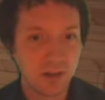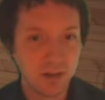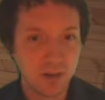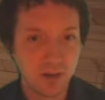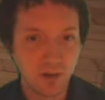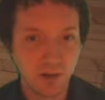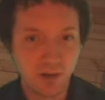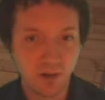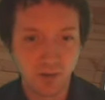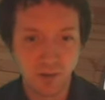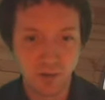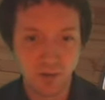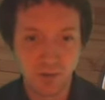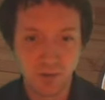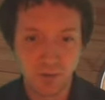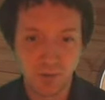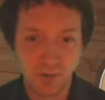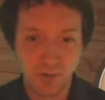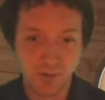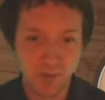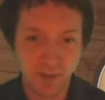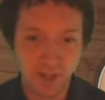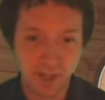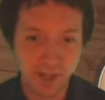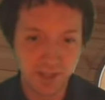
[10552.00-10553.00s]

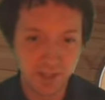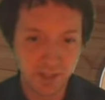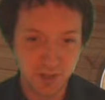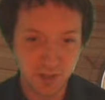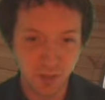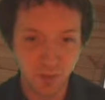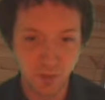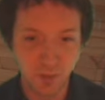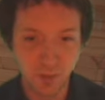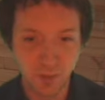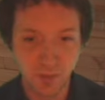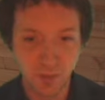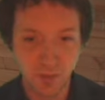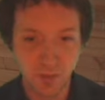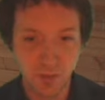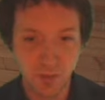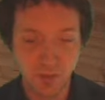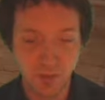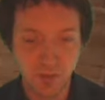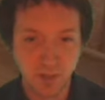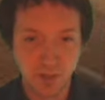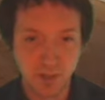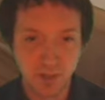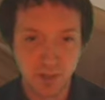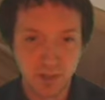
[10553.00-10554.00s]
Oh, that's
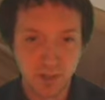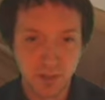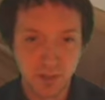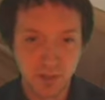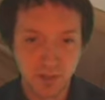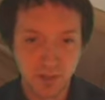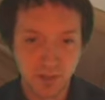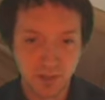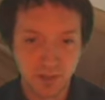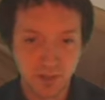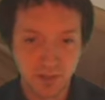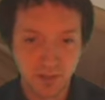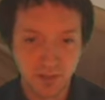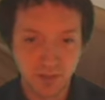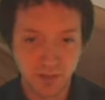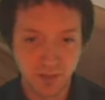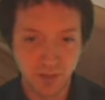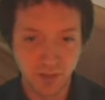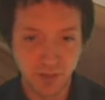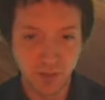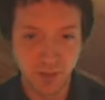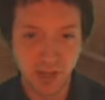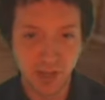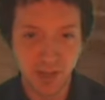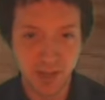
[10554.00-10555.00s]
cool. So
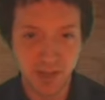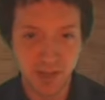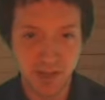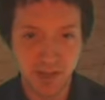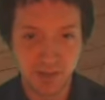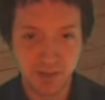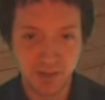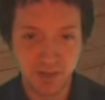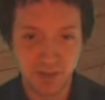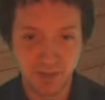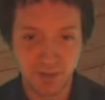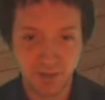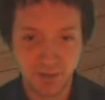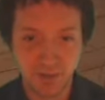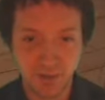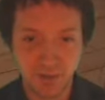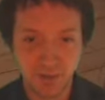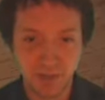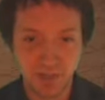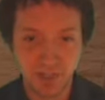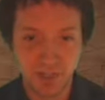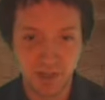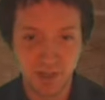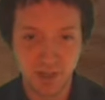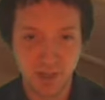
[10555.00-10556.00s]
you can convert
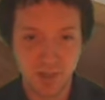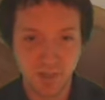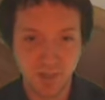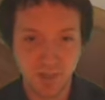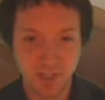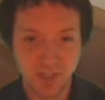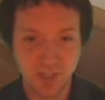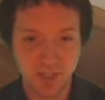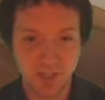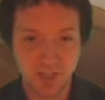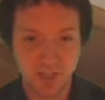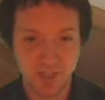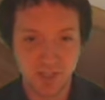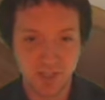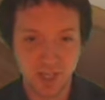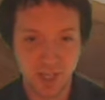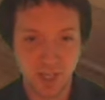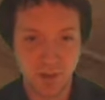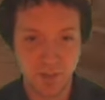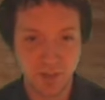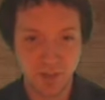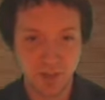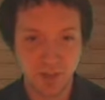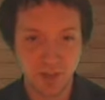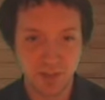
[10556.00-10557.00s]
time into
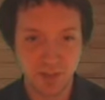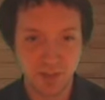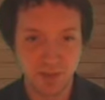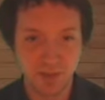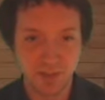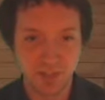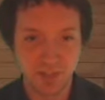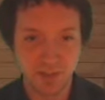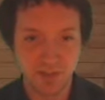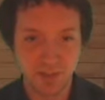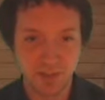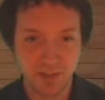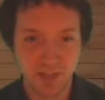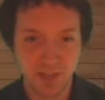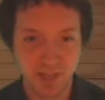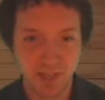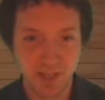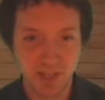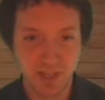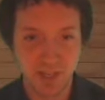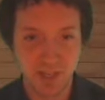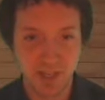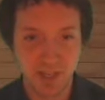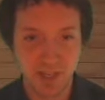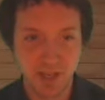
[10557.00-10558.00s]
stamina, you just have to
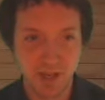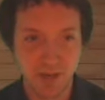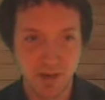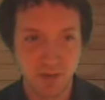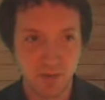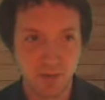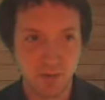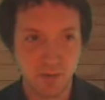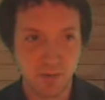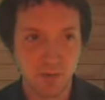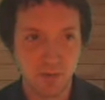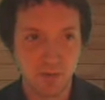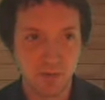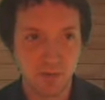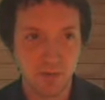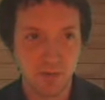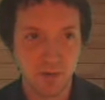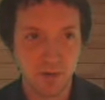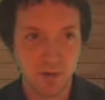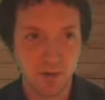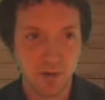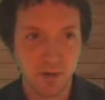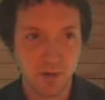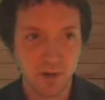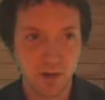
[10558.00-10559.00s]
sit down.
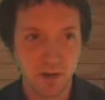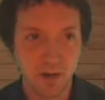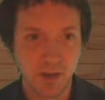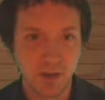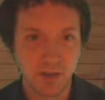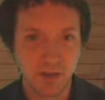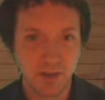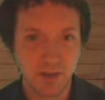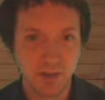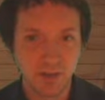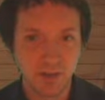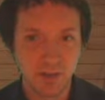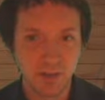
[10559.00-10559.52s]
Alright.